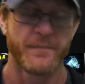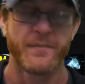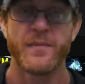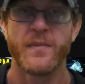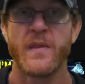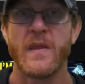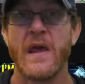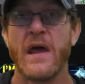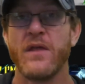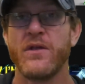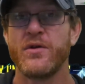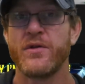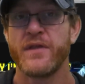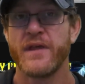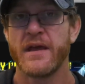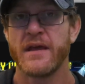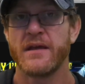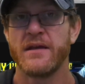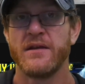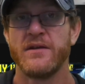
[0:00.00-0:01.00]
The other
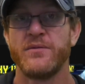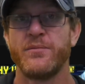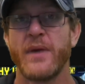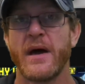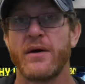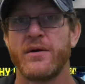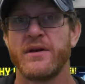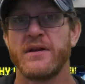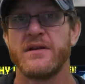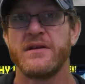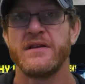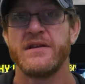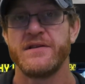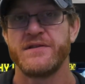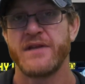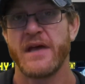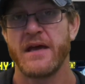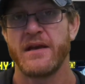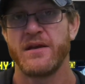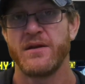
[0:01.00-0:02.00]
thing about it is
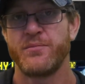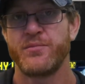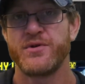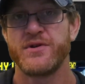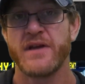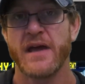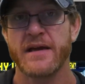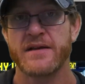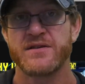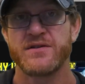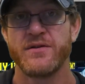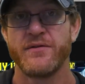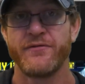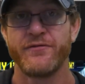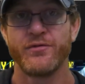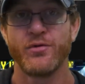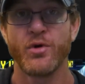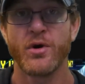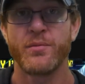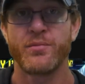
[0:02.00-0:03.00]
that it protects the
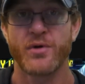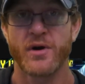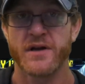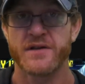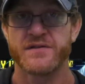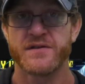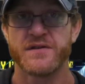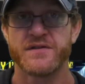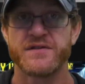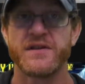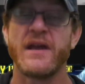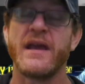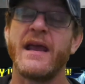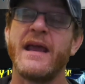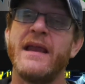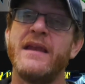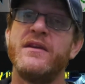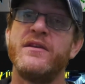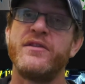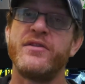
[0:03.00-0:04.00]
floor prices
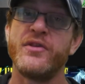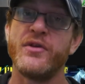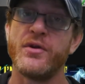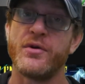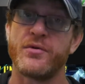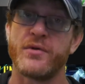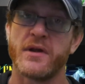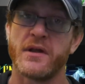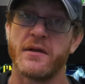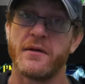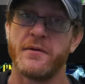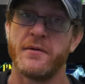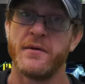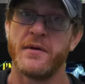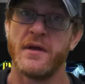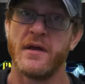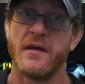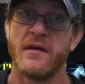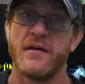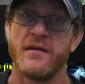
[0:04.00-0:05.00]
in theory.
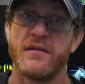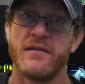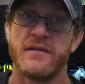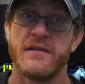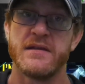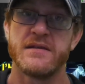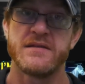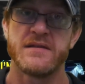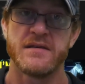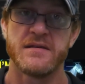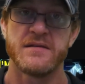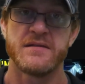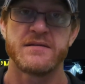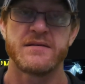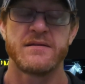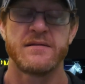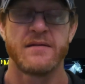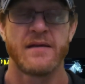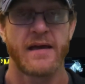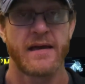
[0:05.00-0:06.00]
This
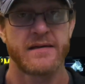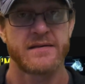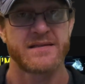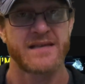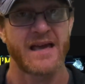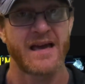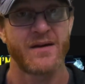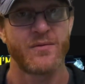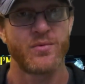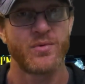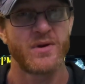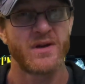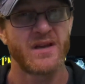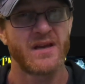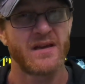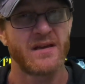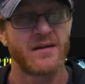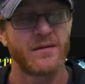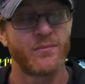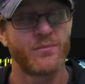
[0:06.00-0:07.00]
is, as I would
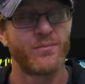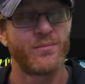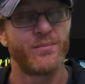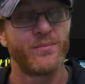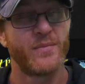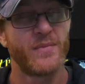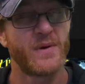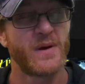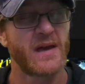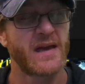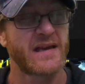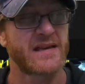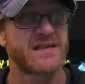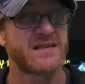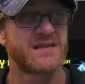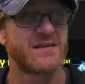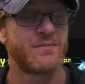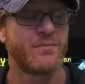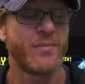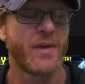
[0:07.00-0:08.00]

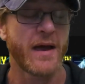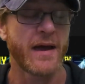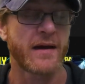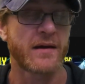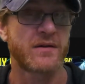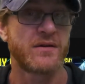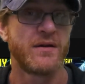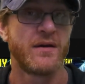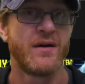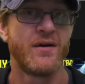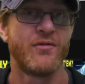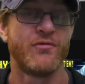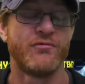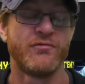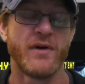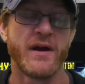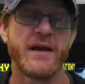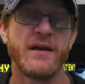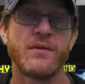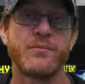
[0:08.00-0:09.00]
expect,
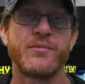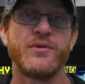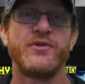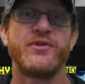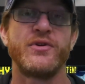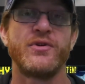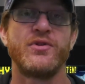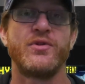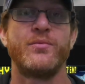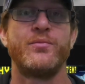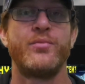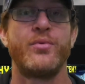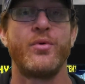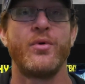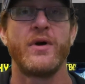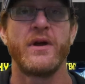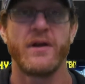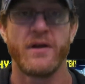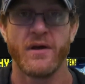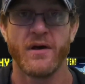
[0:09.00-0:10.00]
right up until the
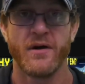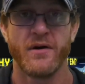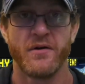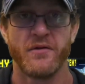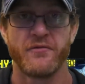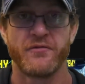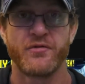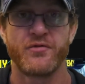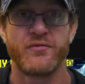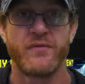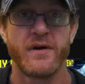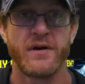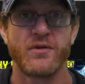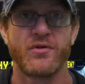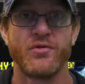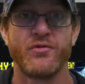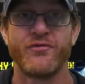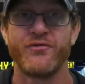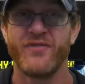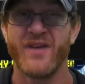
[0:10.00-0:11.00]
point of
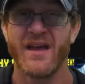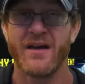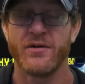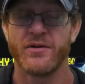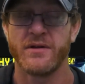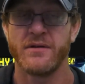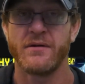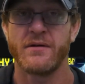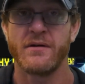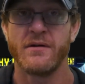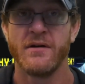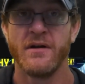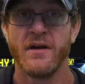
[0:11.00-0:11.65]
critical failure,